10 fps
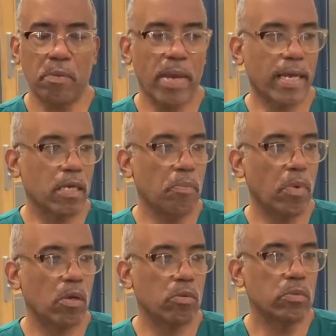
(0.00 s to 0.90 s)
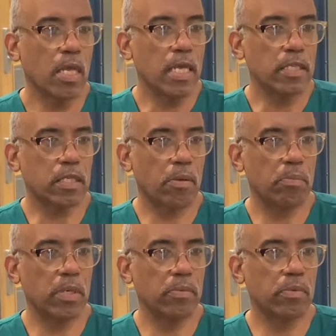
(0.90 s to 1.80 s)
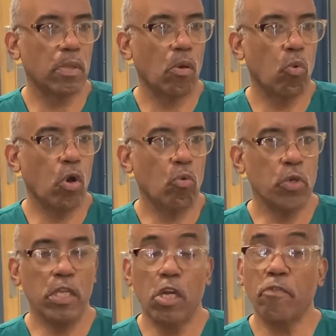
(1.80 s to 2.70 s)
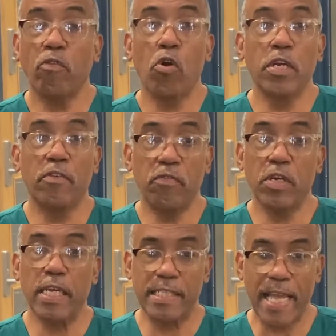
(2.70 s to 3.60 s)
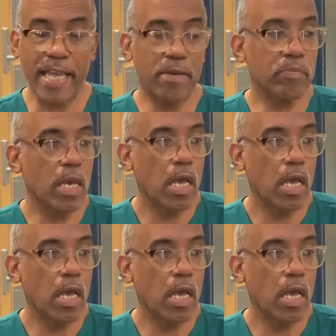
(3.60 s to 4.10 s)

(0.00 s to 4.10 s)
back up on some of what we look for in a foot exam,